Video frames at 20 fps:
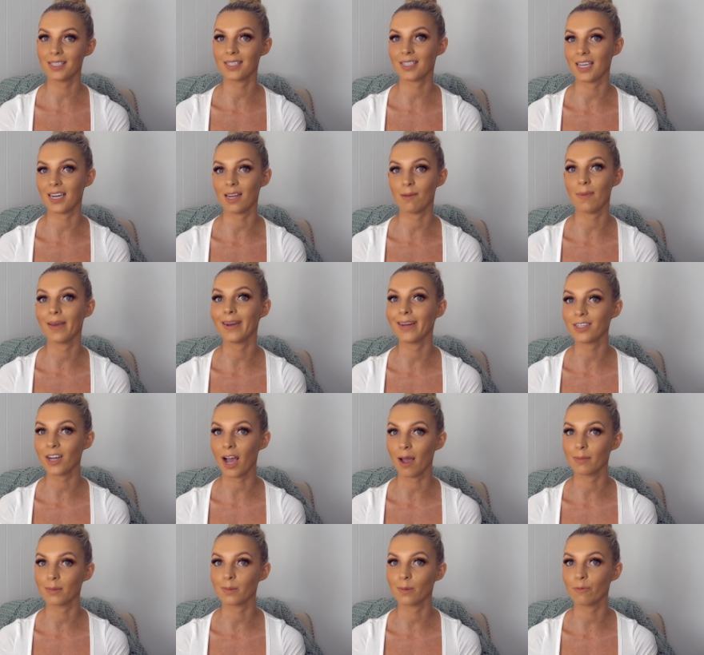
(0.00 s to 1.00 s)
had seen it many
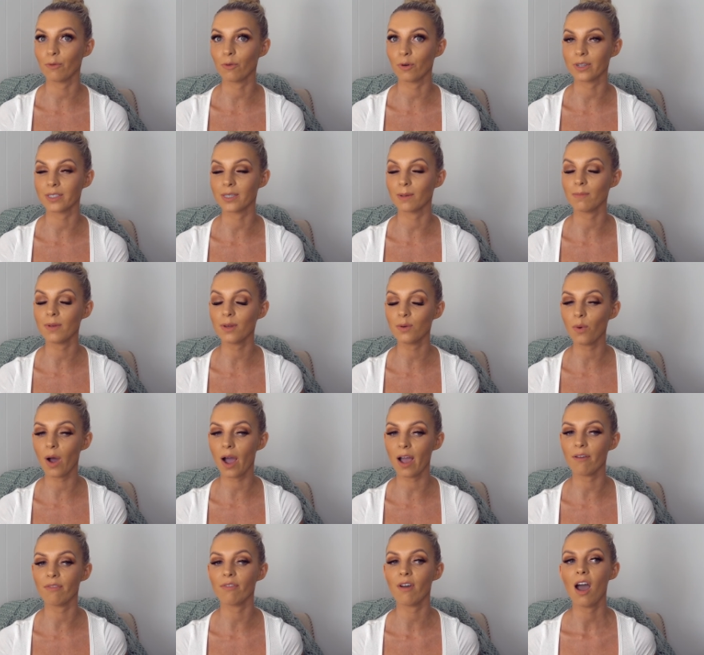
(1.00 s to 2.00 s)
times before as a
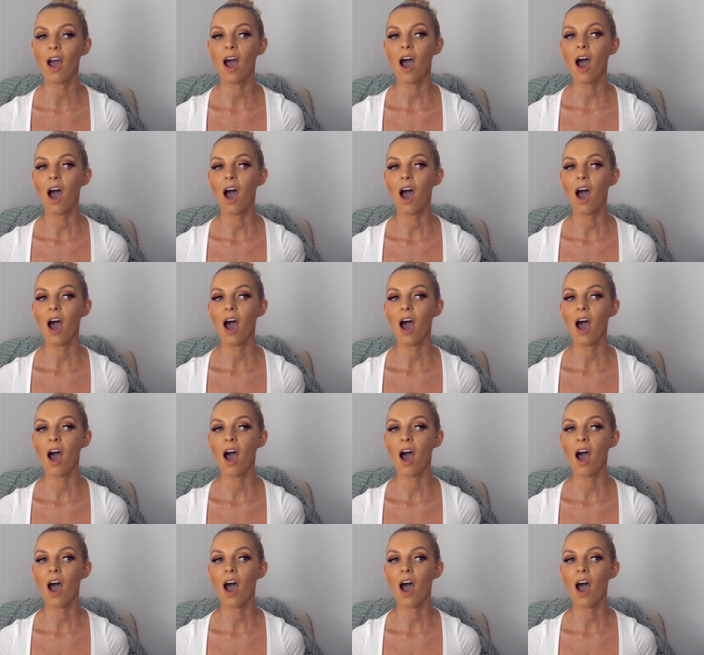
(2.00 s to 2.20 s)
midwife